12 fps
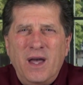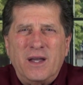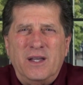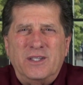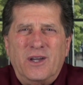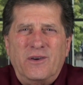
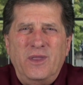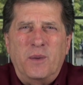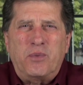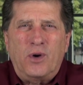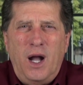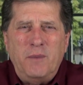concerning the
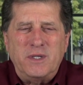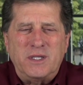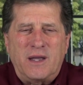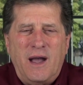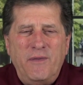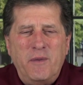promise
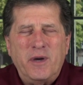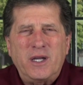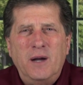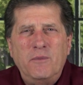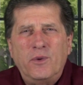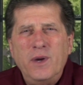of God that
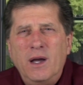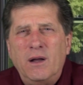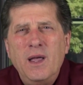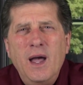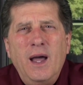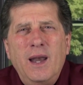become real.